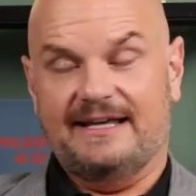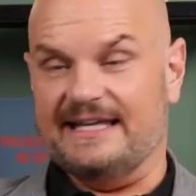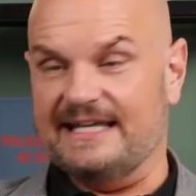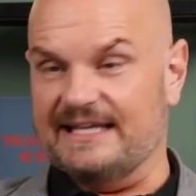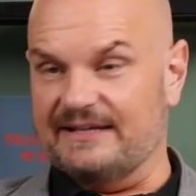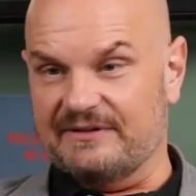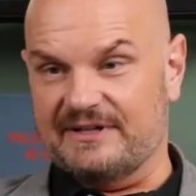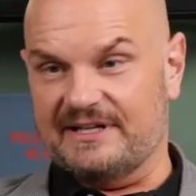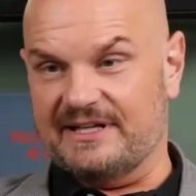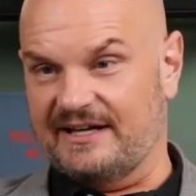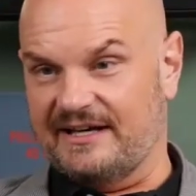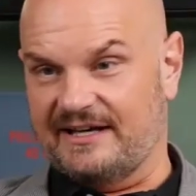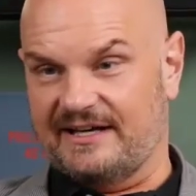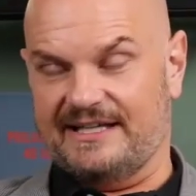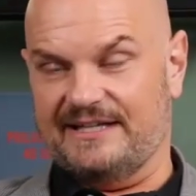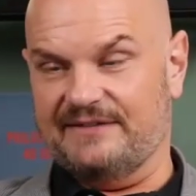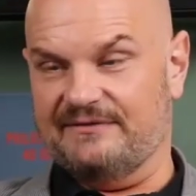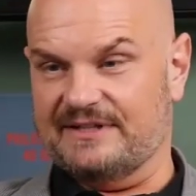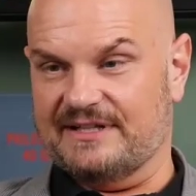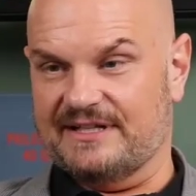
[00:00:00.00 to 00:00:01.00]
even
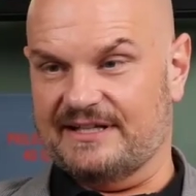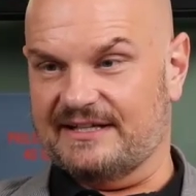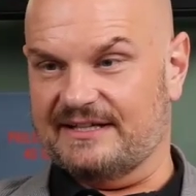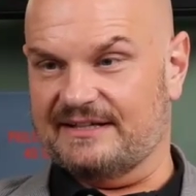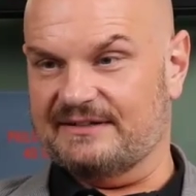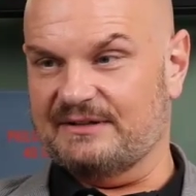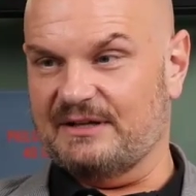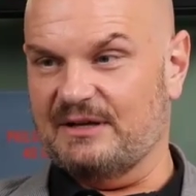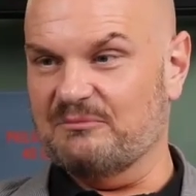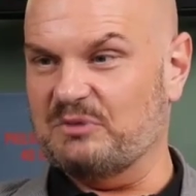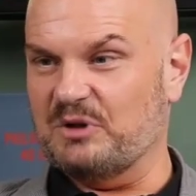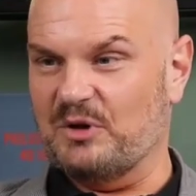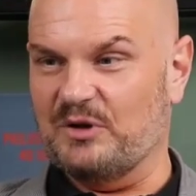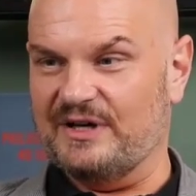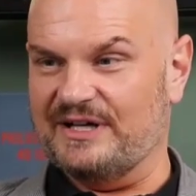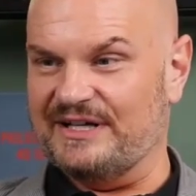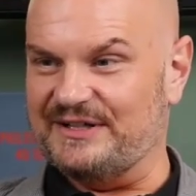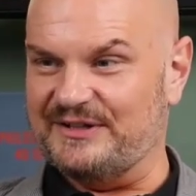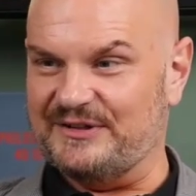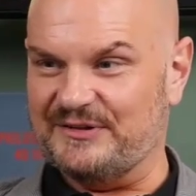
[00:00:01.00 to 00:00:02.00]
uh, even uh,
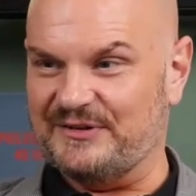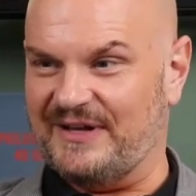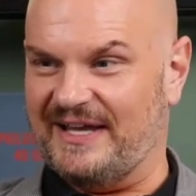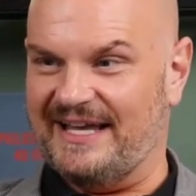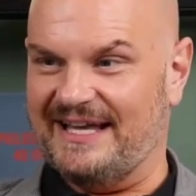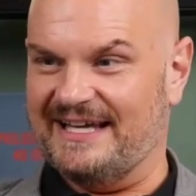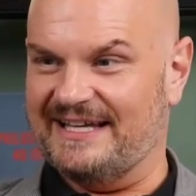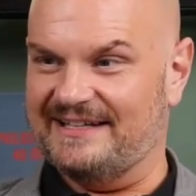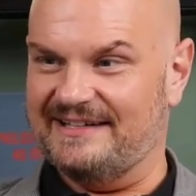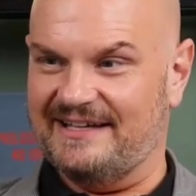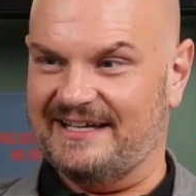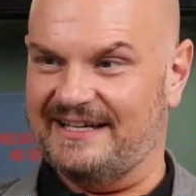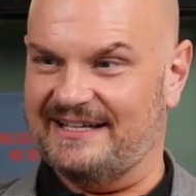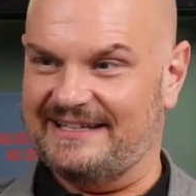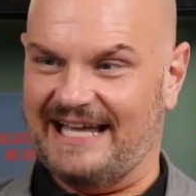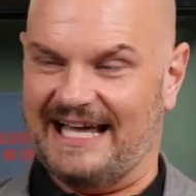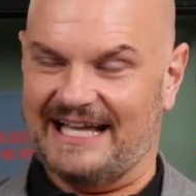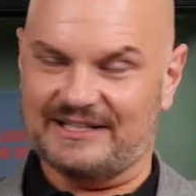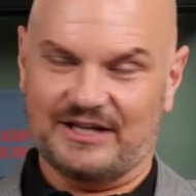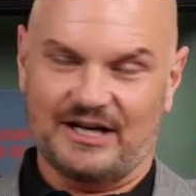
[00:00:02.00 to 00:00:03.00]
employees and uh,
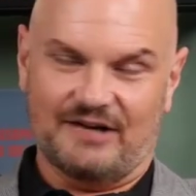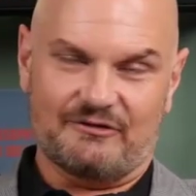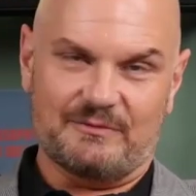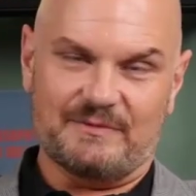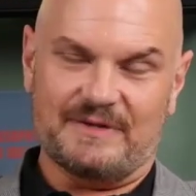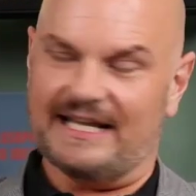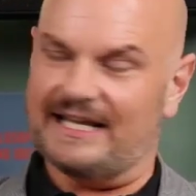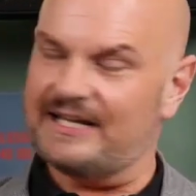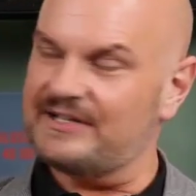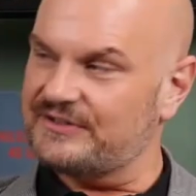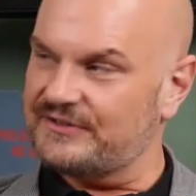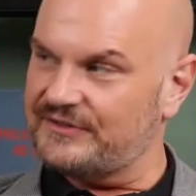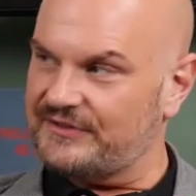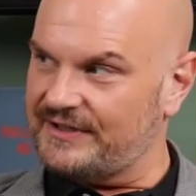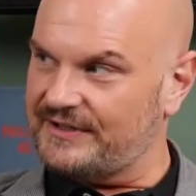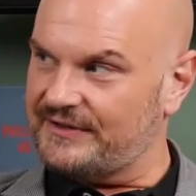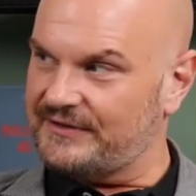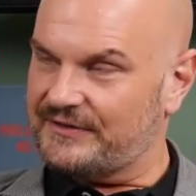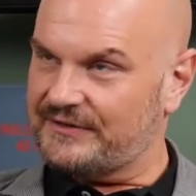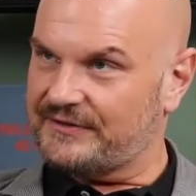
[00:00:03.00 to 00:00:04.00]
non-government
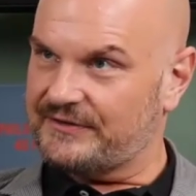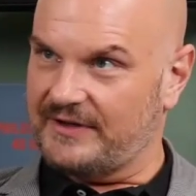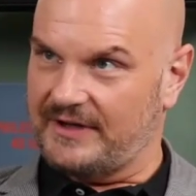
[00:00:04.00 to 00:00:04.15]
agencies.